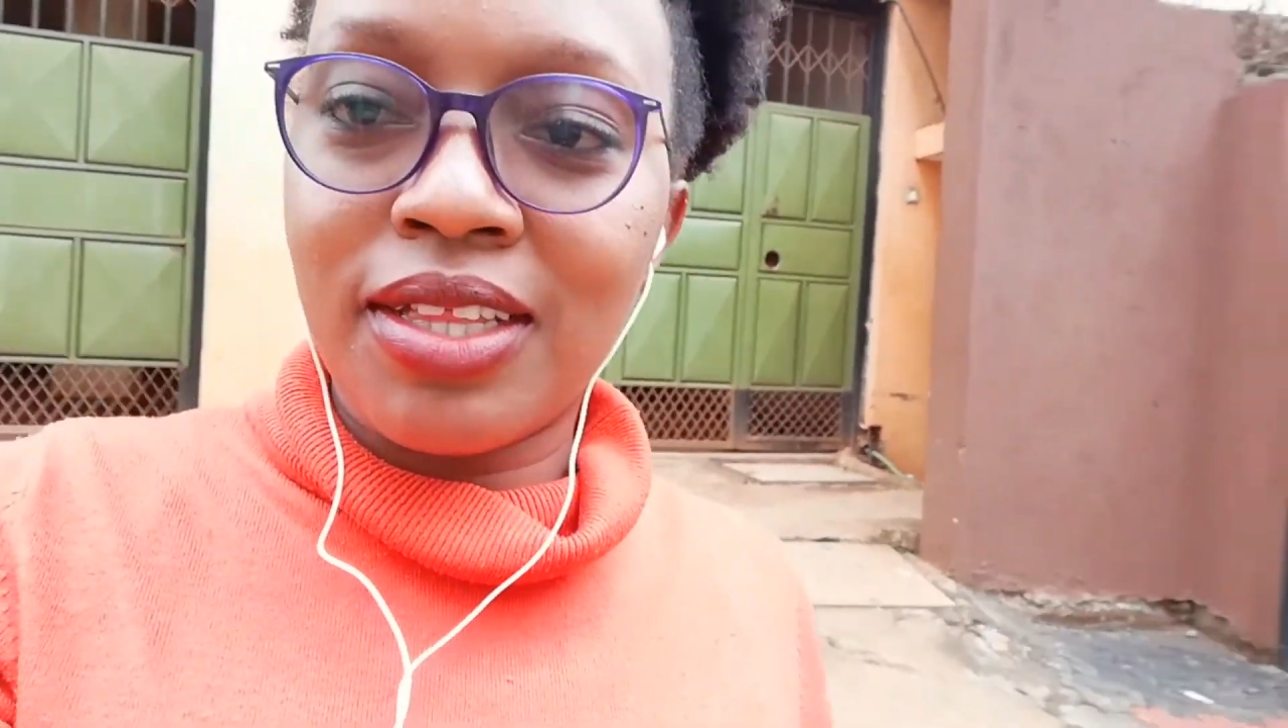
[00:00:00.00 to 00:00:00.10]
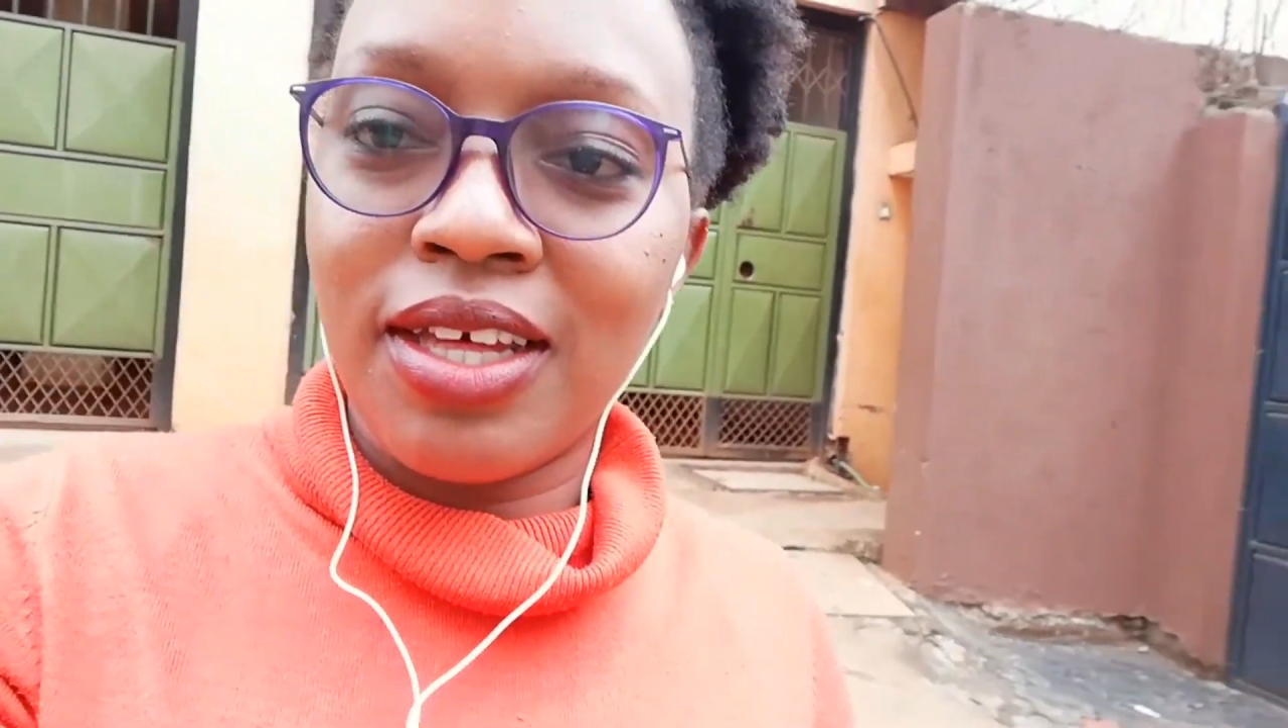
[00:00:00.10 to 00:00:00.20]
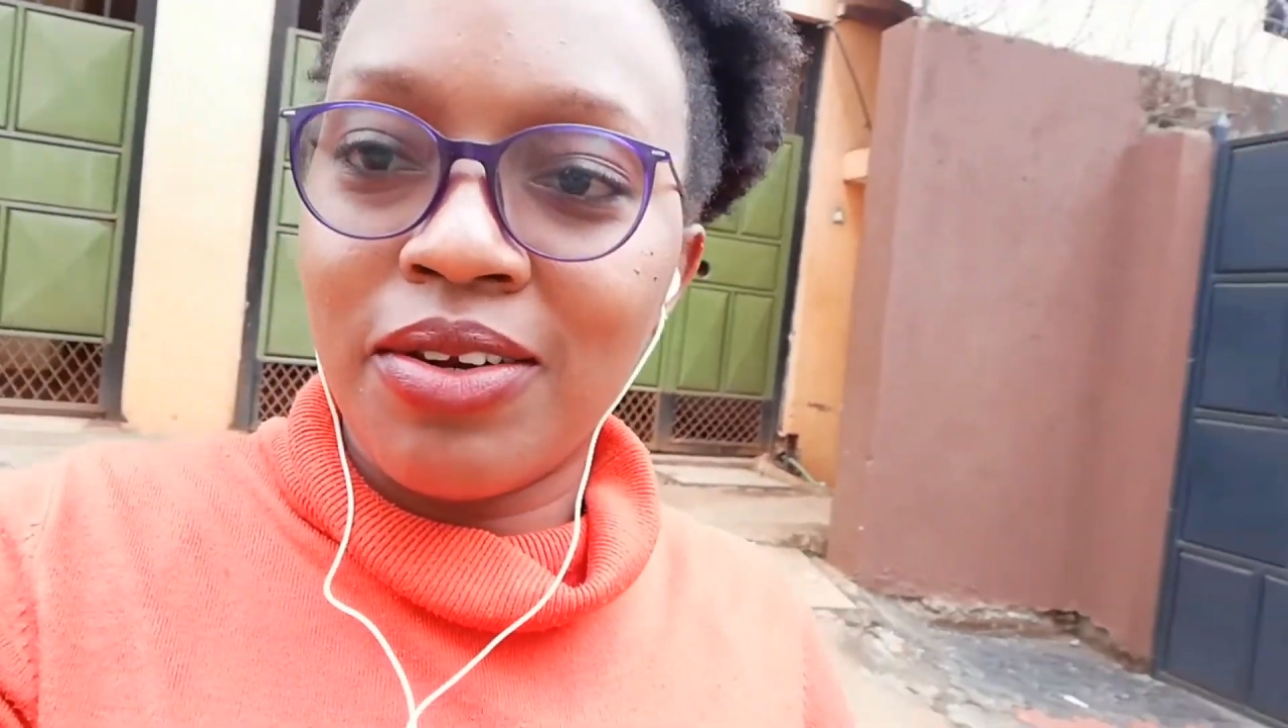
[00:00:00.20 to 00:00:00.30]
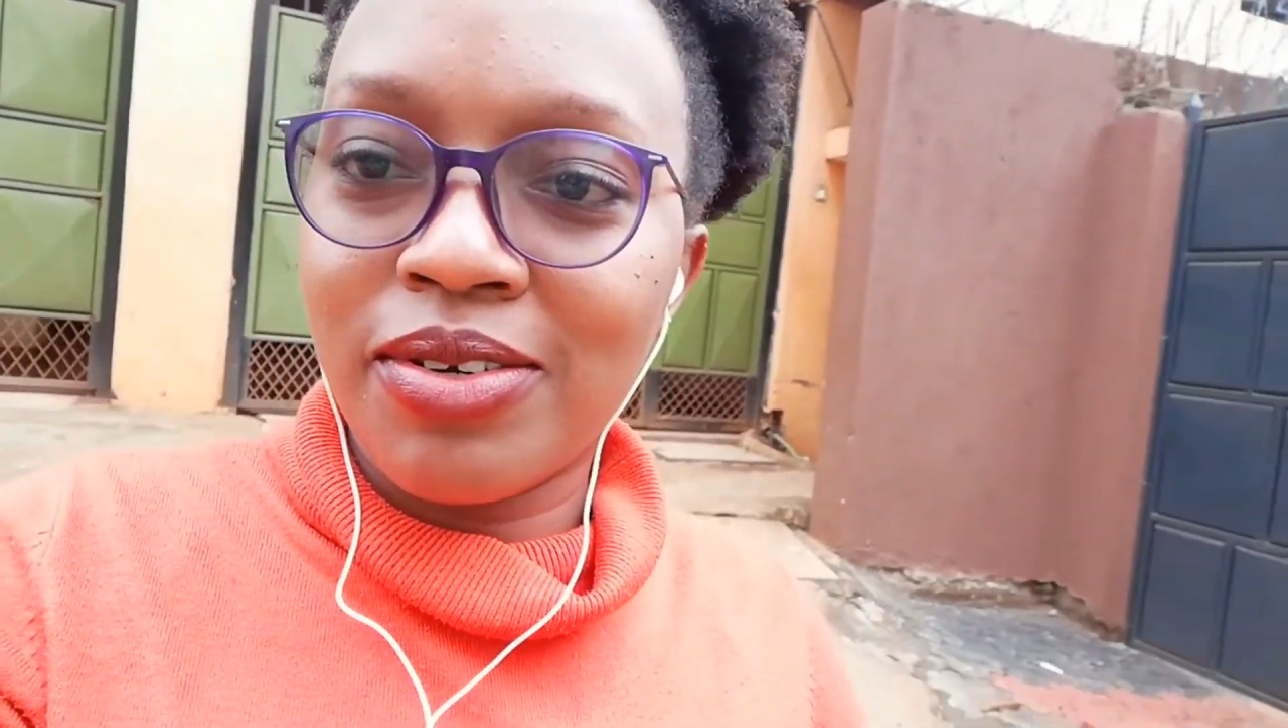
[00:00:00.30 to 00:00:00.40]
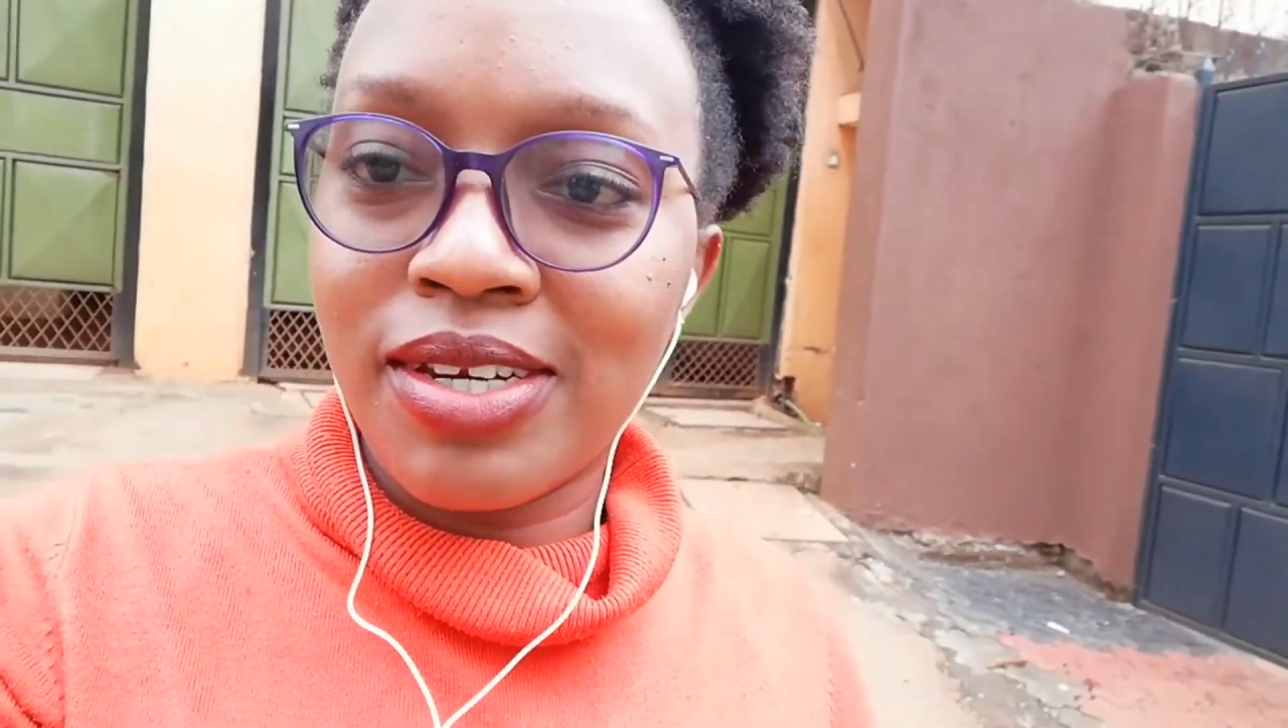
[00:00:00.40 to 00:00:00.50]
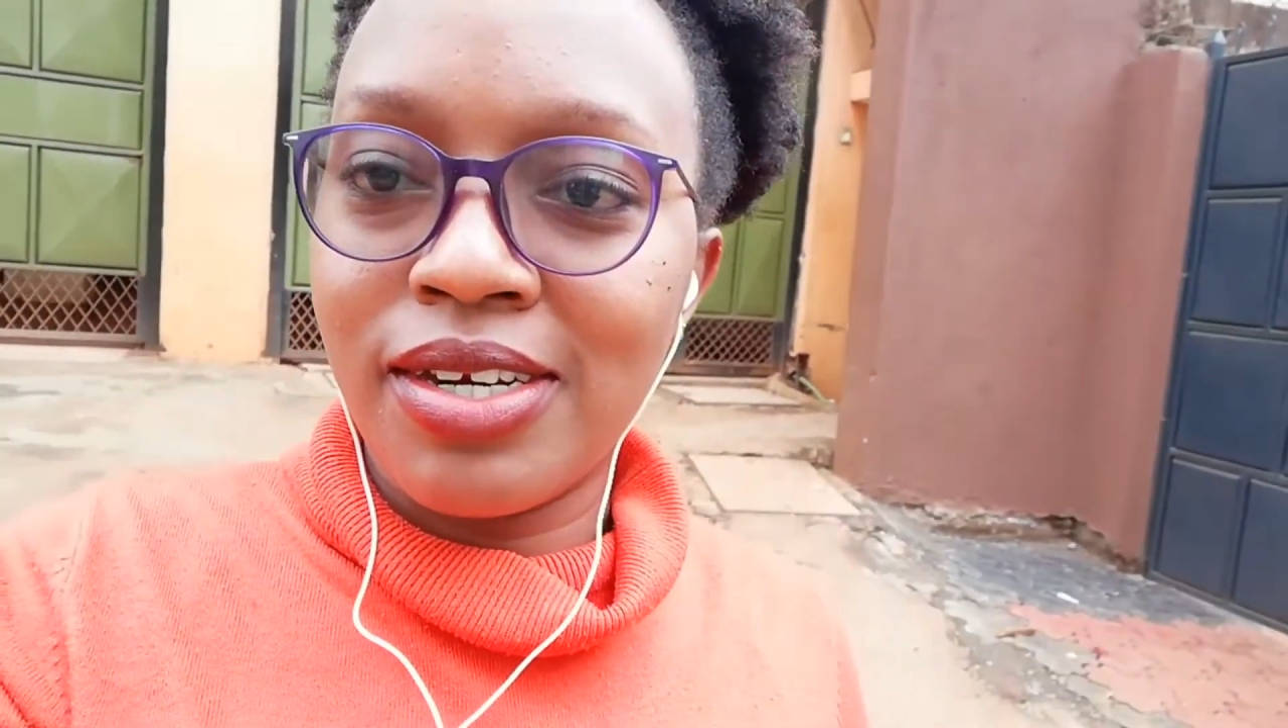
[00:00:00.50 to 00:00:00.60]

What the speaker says: they're not